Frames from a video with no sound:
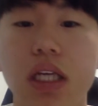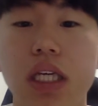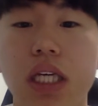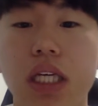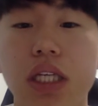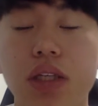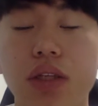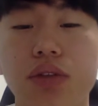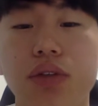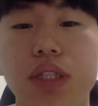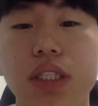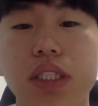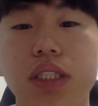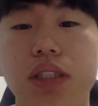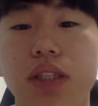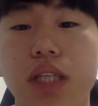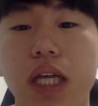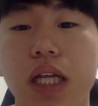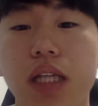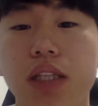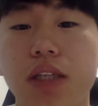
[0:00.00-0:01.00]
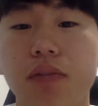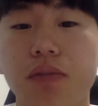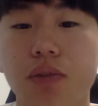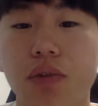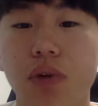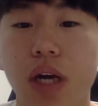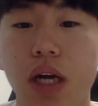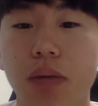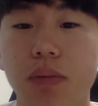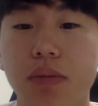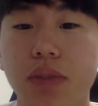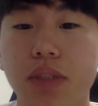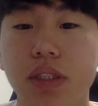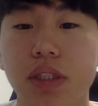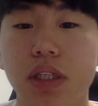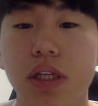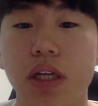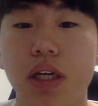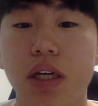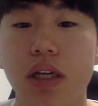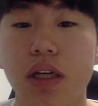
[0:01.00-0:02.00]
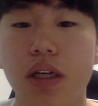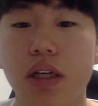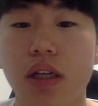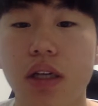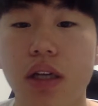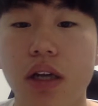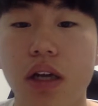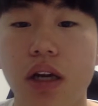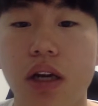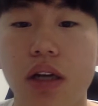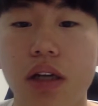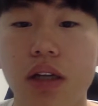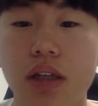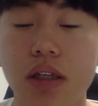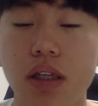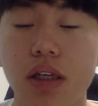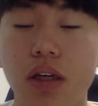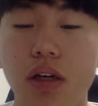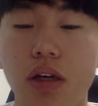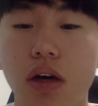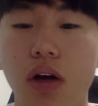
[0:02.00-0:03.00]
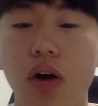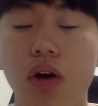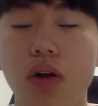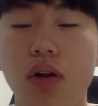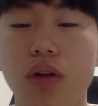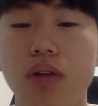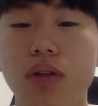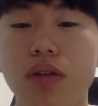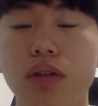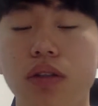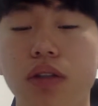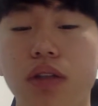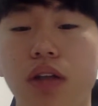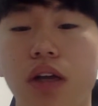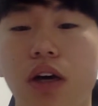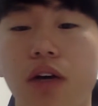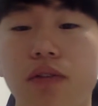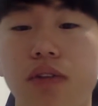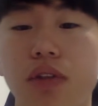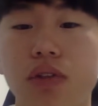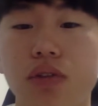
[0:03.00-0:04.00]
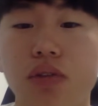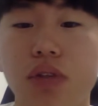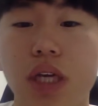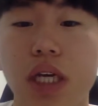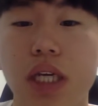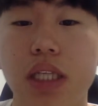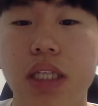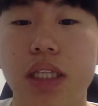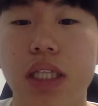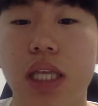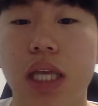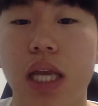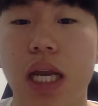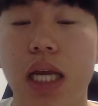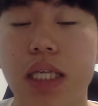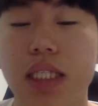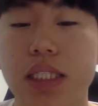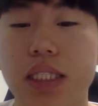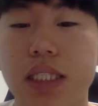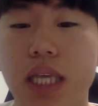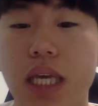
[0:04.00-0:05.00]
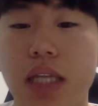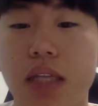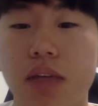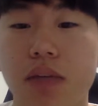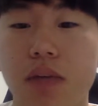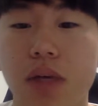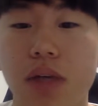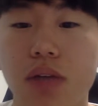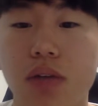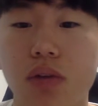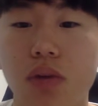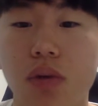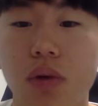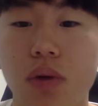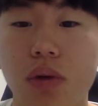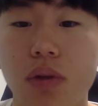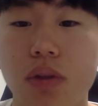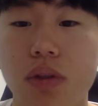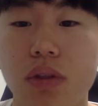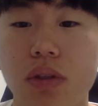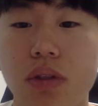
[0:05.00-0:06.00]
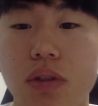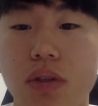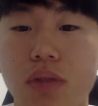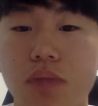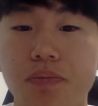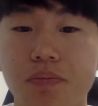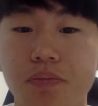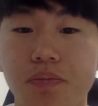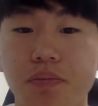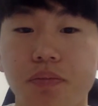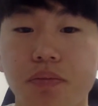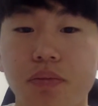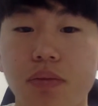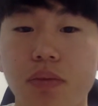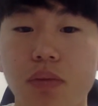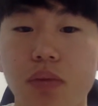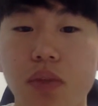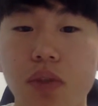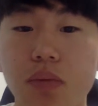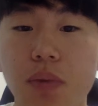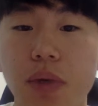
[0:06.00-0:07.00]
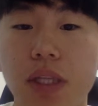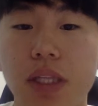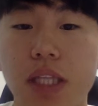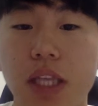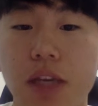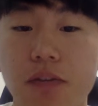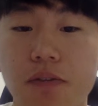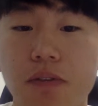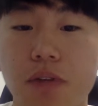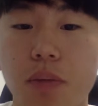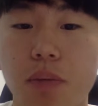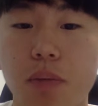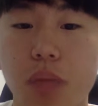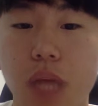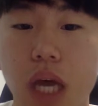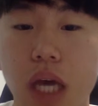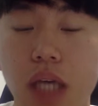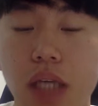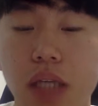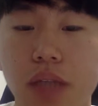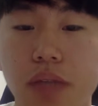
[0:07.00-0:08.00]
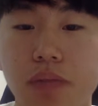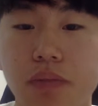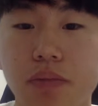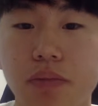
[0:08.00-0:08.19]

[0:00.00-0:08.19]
It increased the yield of crops. All of the traits that I said about corn prevent them from dying.